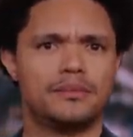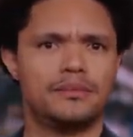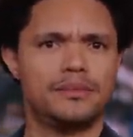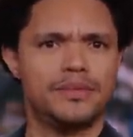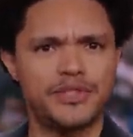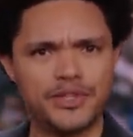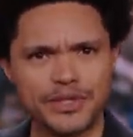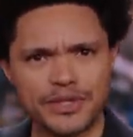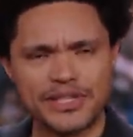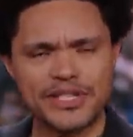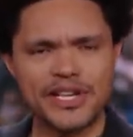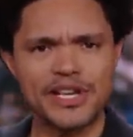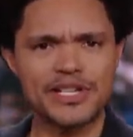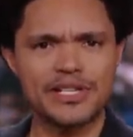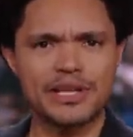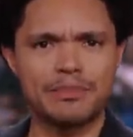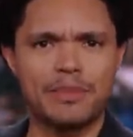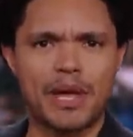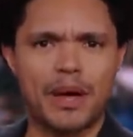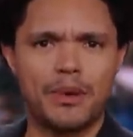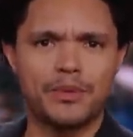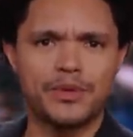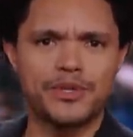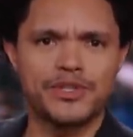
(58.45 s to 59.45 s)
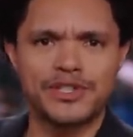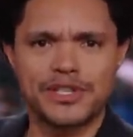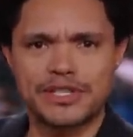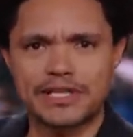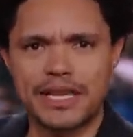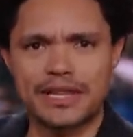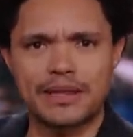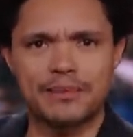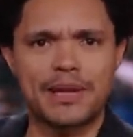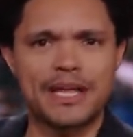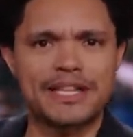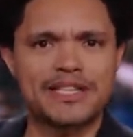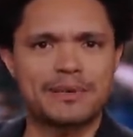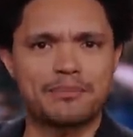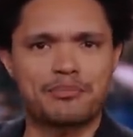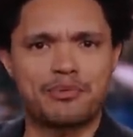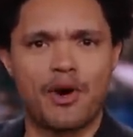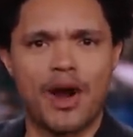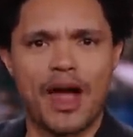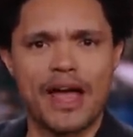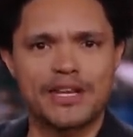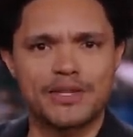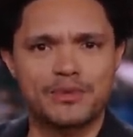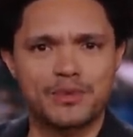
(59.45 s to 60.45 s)
We shouldn't teach them that. We should just let them get
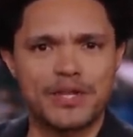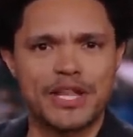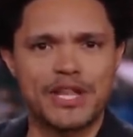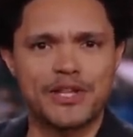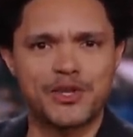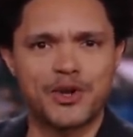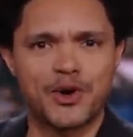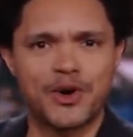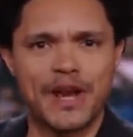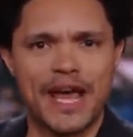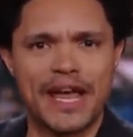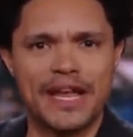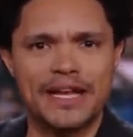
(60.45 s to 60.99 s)
surprised when they turn